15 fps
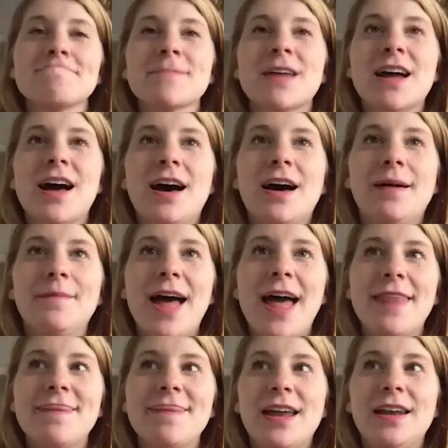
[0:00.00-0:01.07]

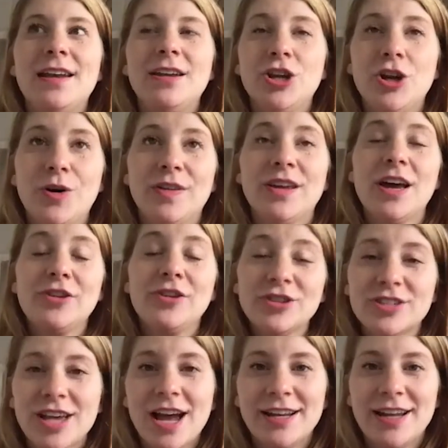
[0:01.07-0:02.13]
And then, on the other
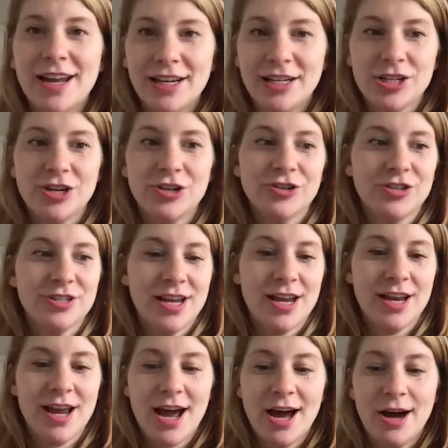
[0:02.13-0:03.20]
side, getting to
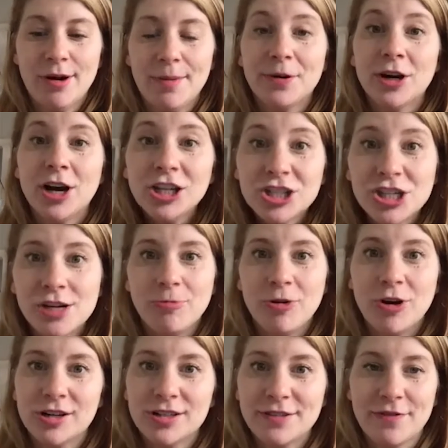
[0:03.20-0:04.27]
understand how a production
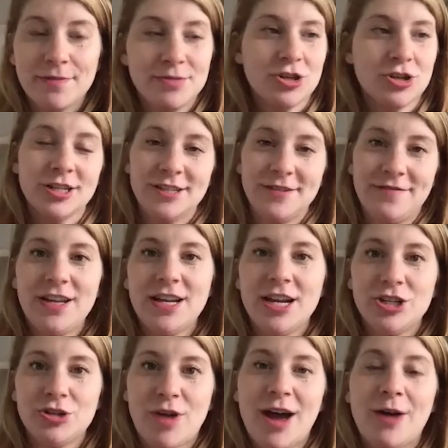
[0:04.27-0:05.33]
works from start to
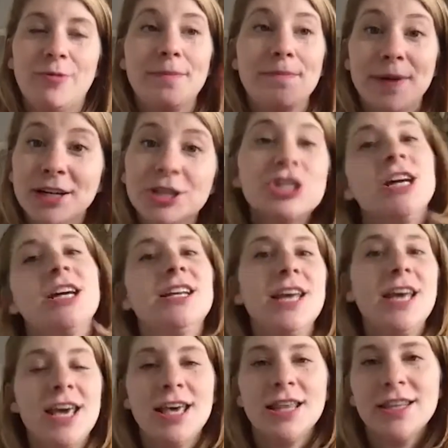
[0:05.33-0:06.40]
finish, how we budget
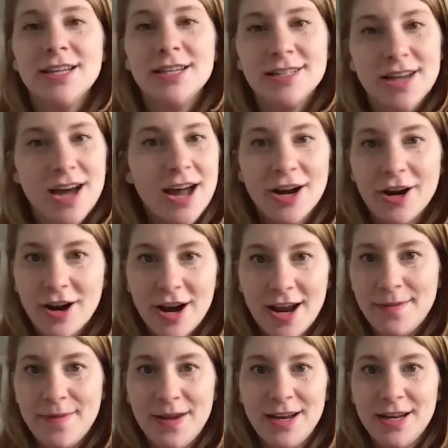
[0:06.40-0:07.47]
the entire
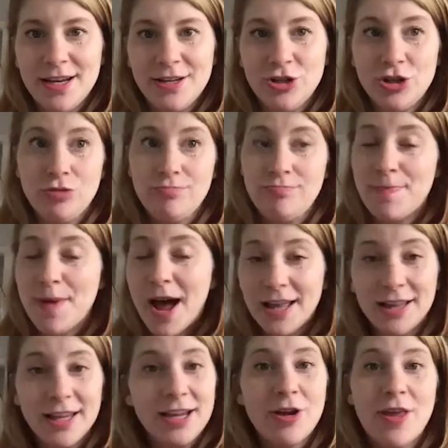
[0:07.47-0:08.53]
animated
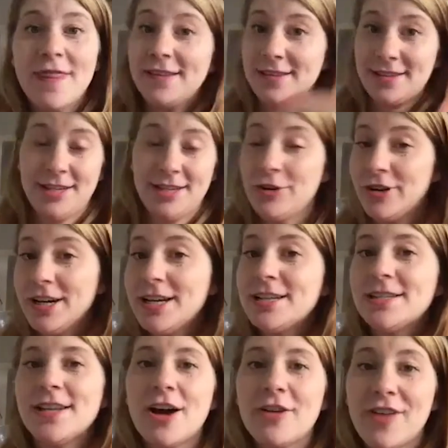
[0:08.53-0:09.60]
pilot and then
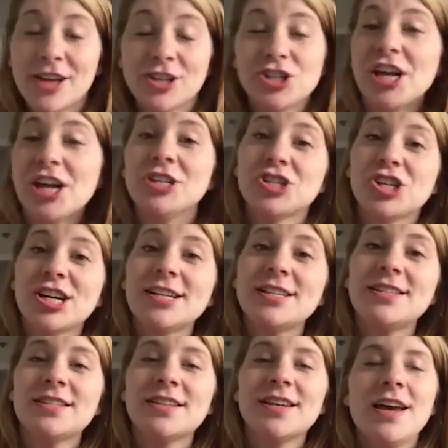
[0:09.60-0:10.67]
series and how that
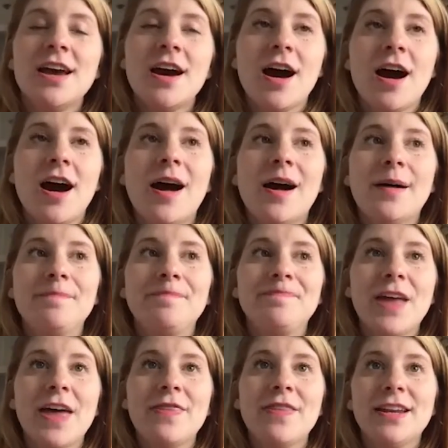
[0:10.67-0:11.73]
changes.
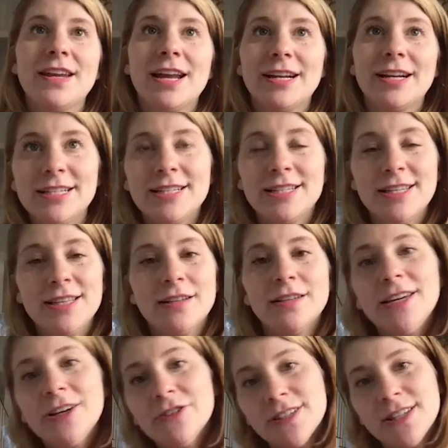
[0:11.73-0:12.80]
And then getting to see the
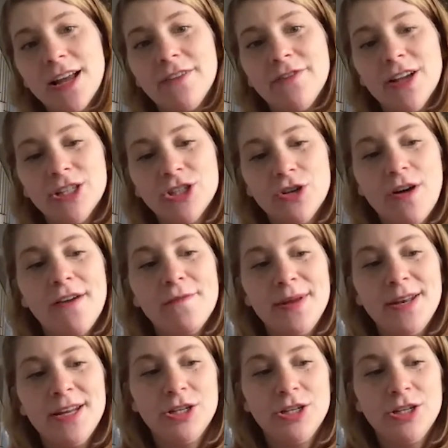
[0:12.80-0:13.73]
legal side of it. So I've been in